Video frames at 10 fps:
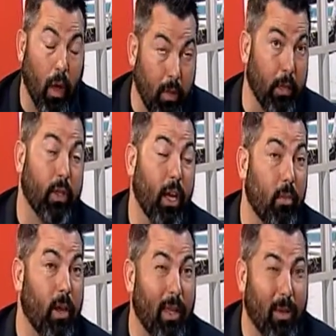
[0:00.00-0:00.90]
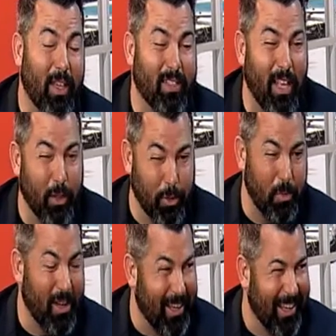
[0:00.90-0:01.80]
literally our money because I lose
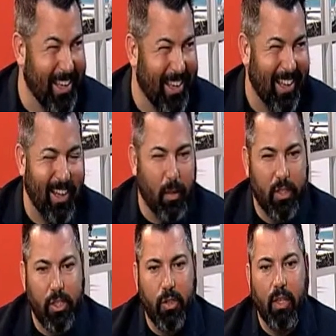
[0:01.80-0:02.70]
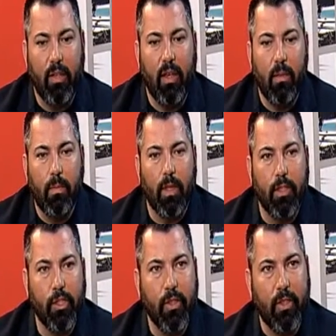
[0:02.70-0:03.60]
money uh, mm-hmm. with the street team. But
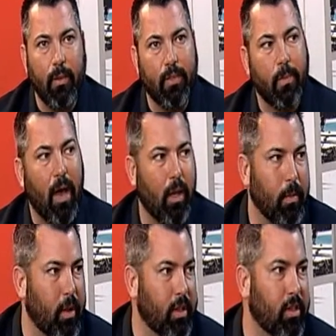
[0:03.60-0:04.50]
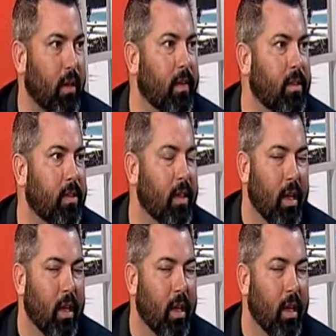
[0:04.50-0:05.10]
the street team is about community service,